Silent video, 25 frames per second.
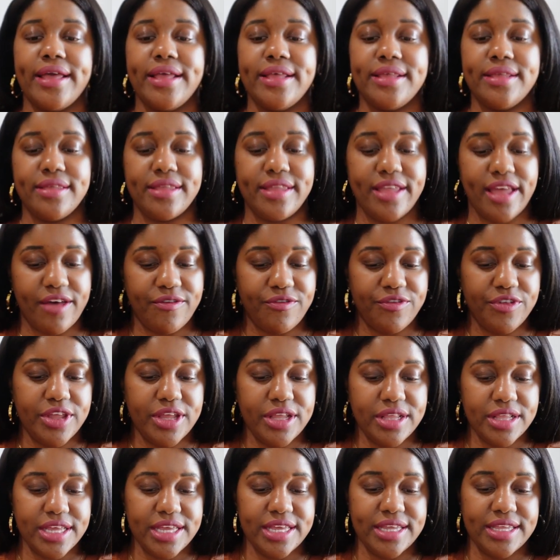It's
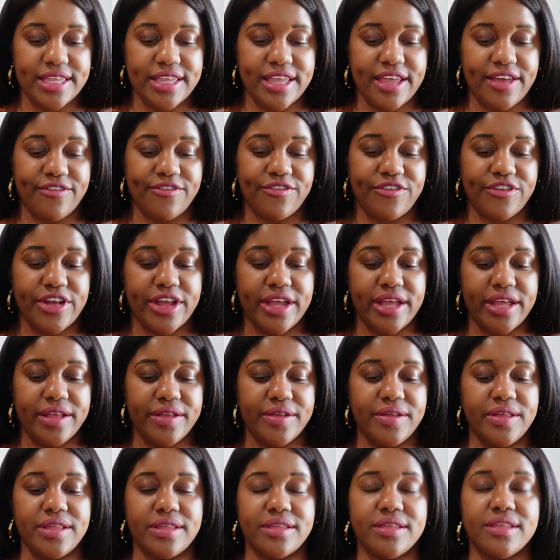definitely different.
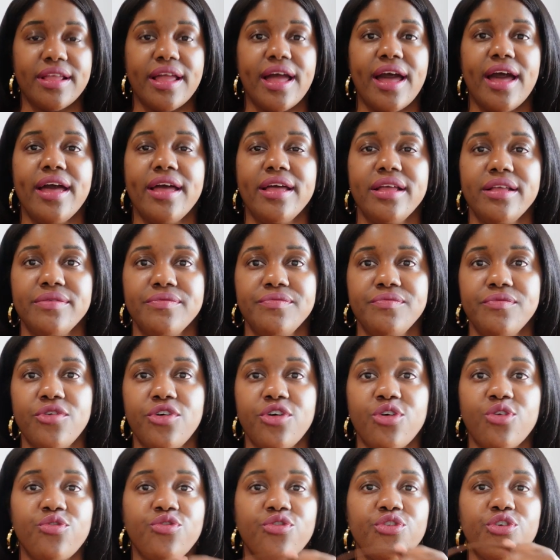It's not
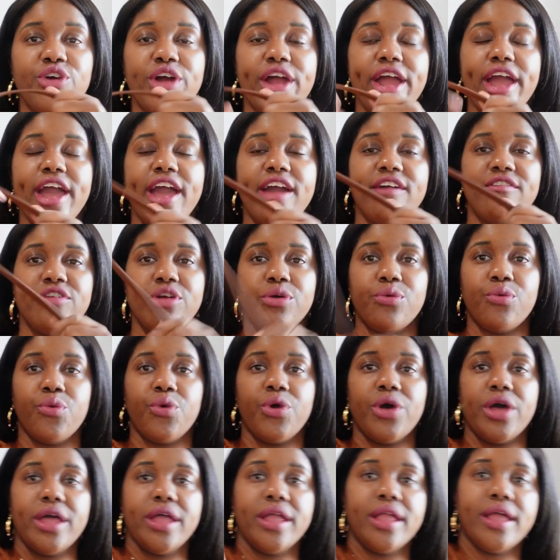for
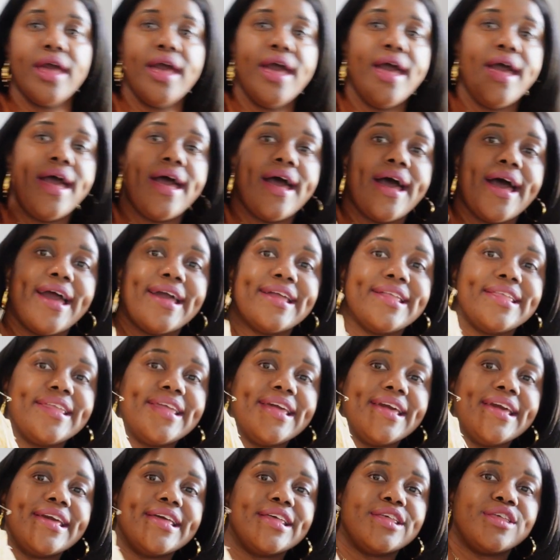everyone. I
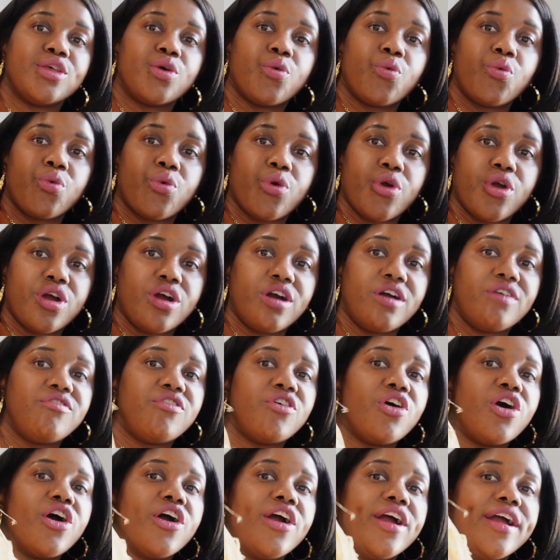think it's a work of
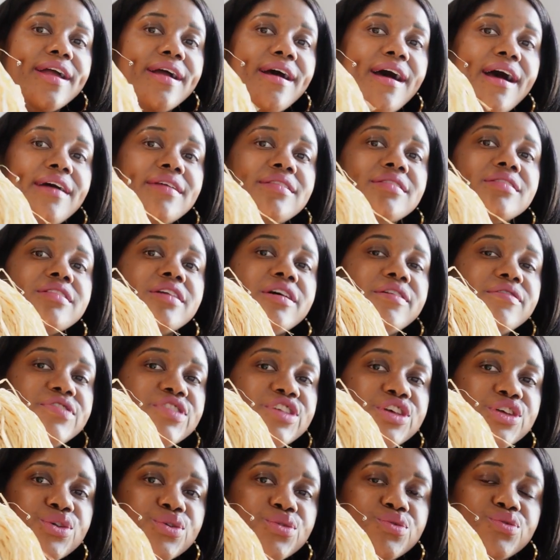art. I love
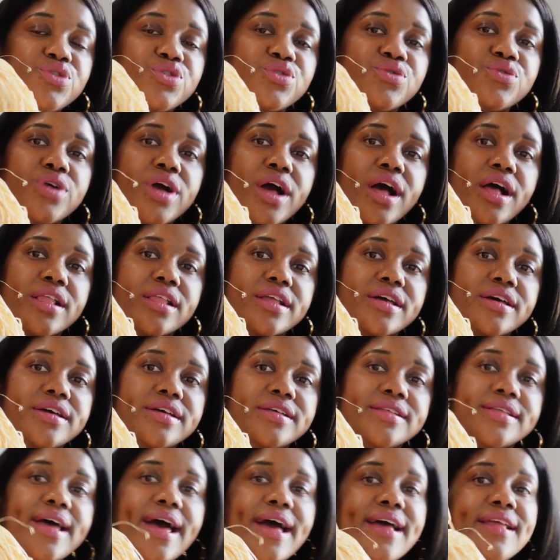the neutral
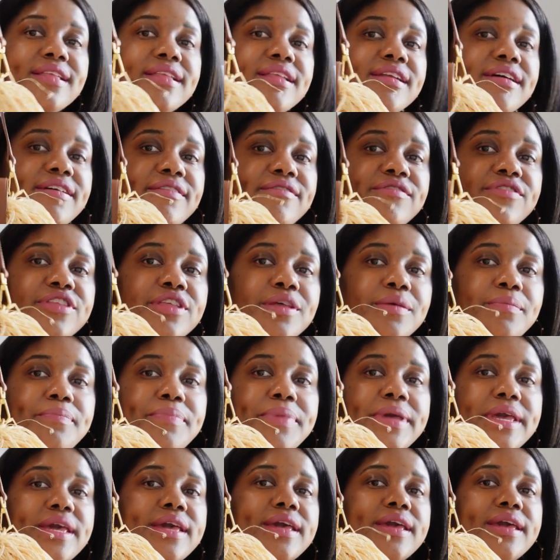colors. I love the
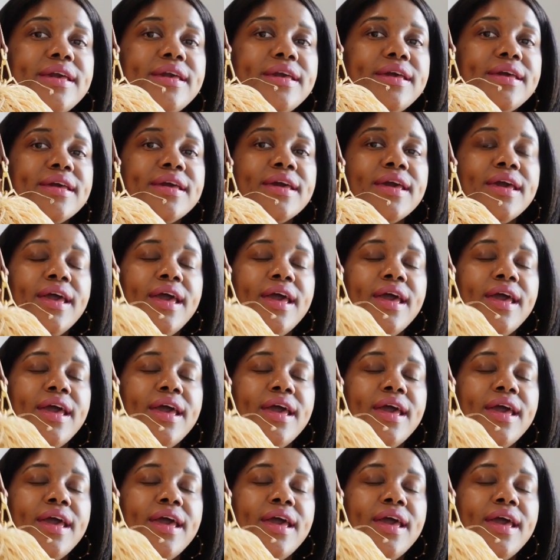bee.